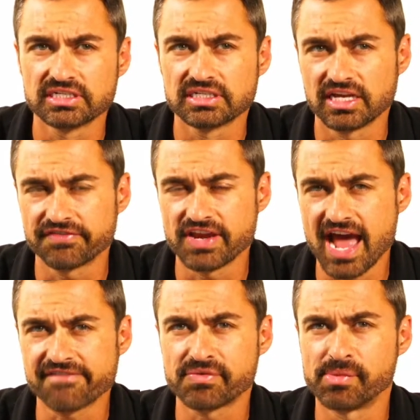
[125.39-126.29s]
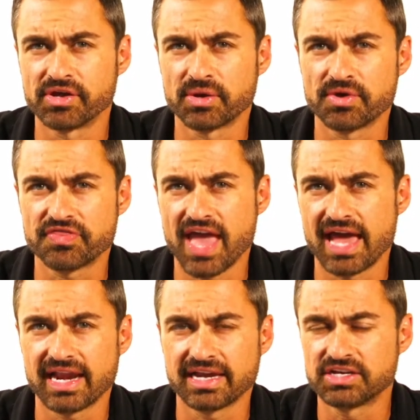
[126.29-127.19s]
if you're not familiar with
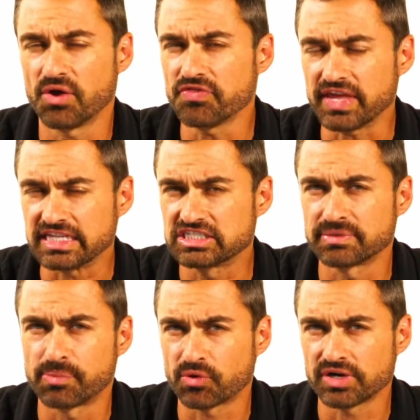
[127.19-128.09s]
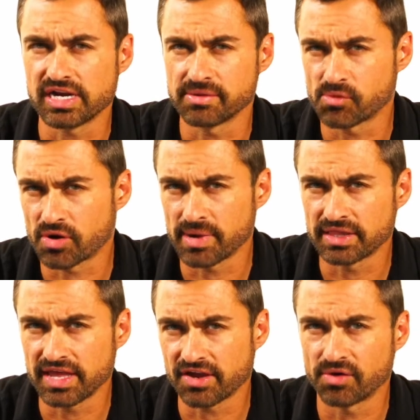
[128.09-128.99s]
that, I don't think it's supported anymore by
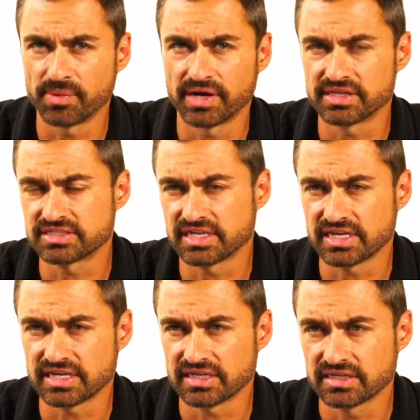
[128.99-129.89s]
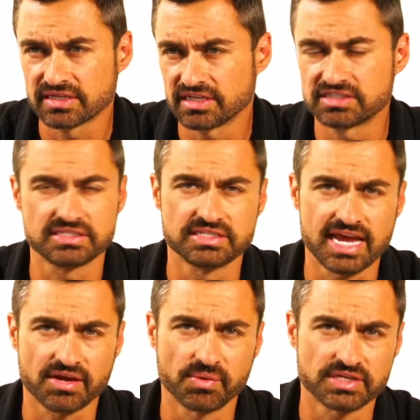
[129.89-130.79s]
Lego, but it's
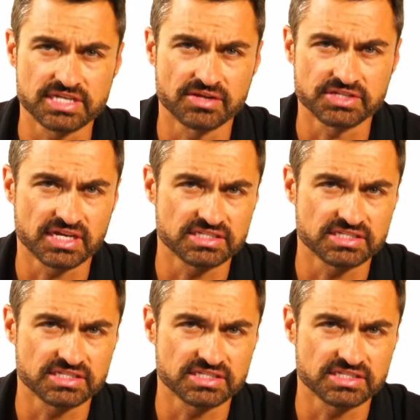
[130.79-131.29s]
exactly what it sounds like.